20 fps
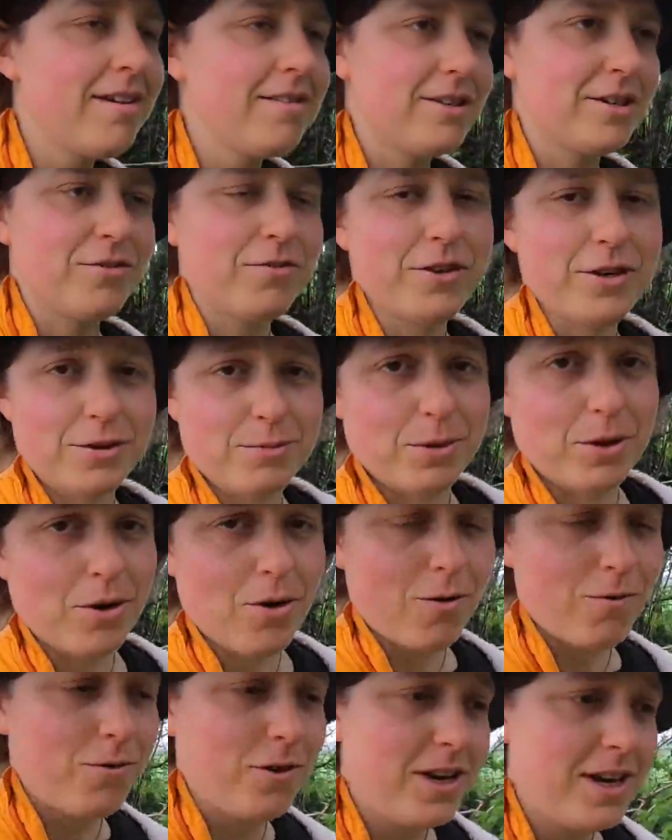Just finished my
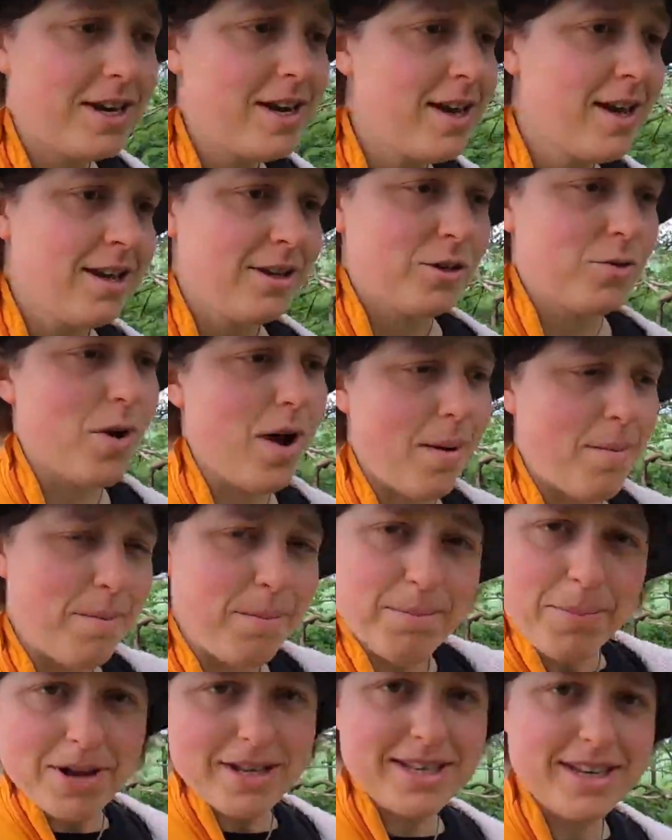coffee, so
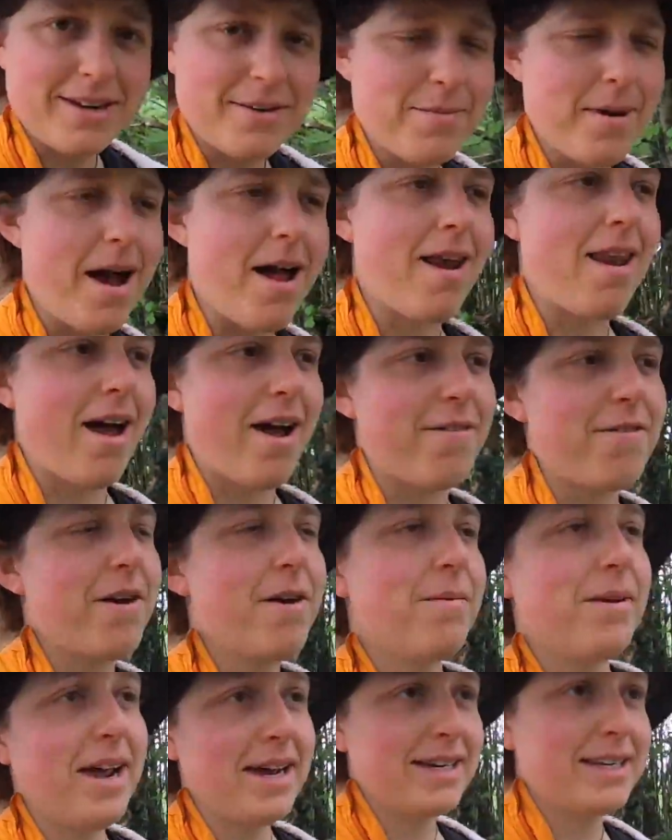I'm buzzing about life.
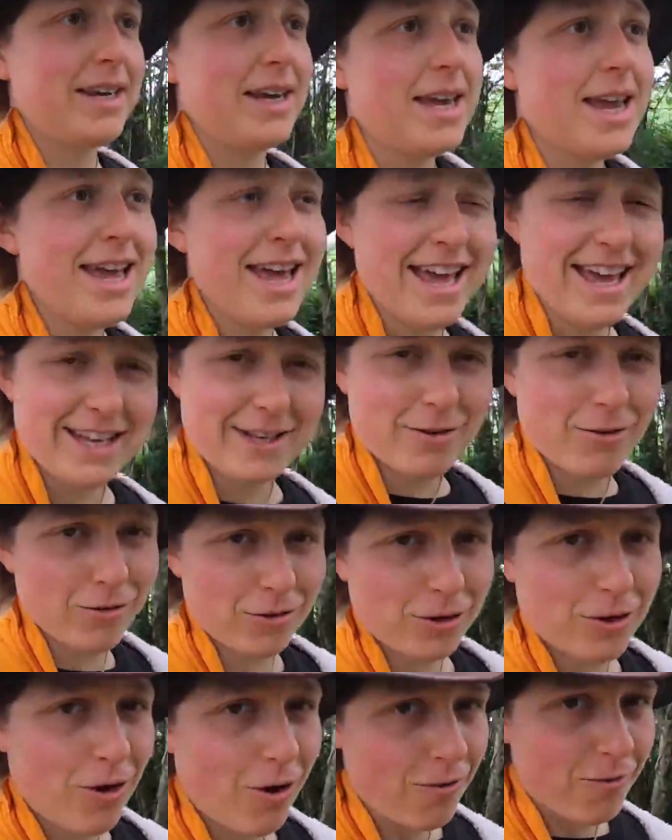But actually, it's
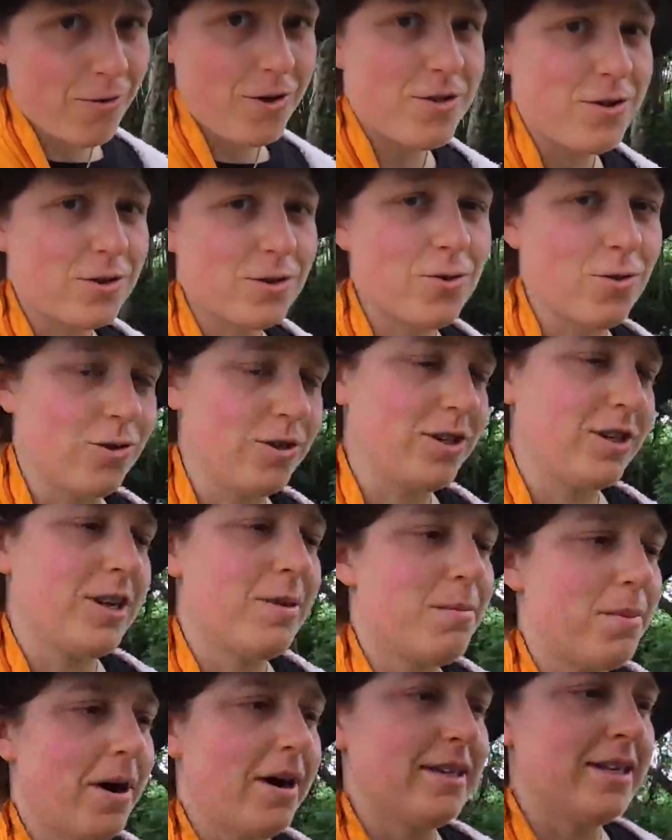not the coffee that's causing
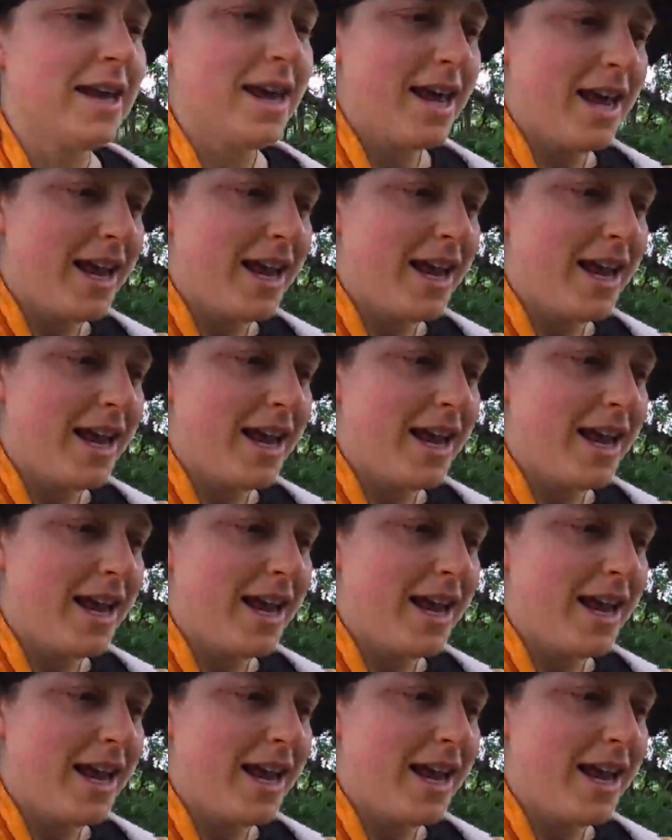the buzz.